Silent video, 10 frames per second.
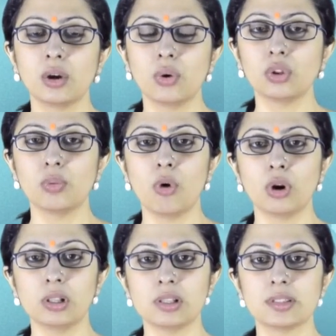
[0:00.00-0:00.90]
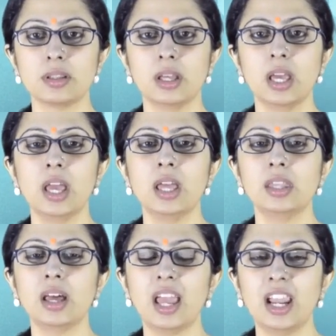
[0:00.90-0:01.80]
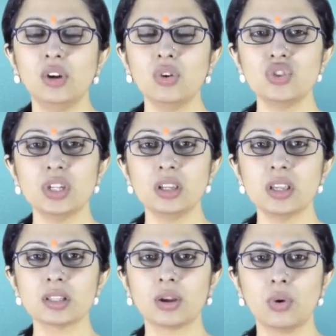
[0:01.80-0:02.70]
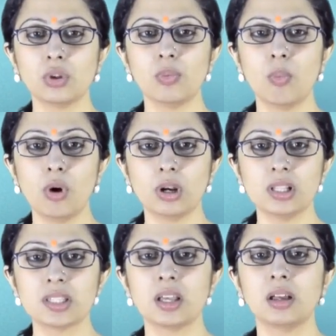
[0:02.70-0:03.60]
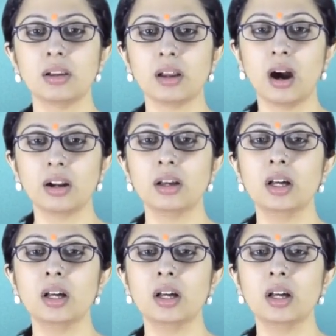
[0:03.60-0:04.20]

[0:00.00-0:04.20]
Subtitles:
growth models. The endogenous growth models regard